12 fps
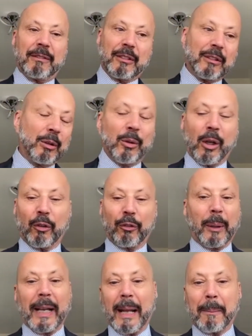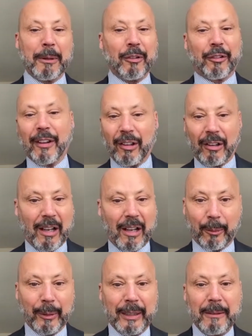Who knows what happens in the
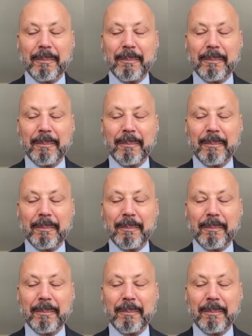lottery?